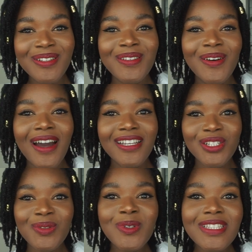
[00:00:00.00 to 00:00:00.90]
So I
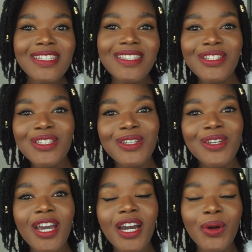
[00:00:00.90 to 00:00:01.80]
just wanted to
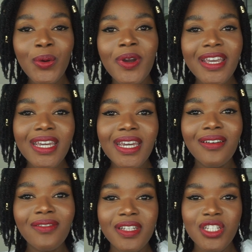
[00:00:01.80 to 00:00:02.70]
do a quick
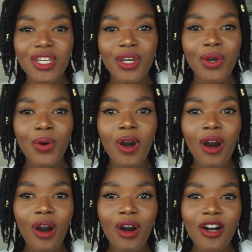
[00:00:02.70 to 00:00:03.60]
video
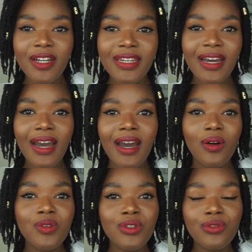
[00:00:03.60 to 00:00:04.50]
on
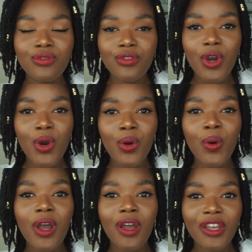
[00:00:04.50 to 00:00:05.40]
how to
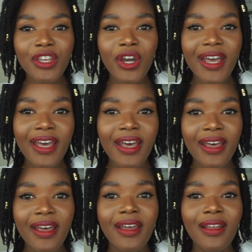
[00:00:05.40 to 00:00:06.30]
grow your
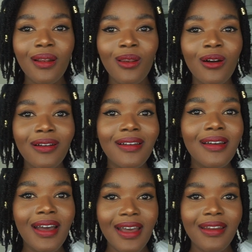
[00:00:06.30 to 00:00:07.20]
hair long
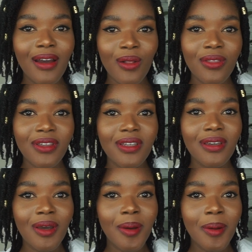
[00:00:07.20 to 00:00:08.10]
and healthy.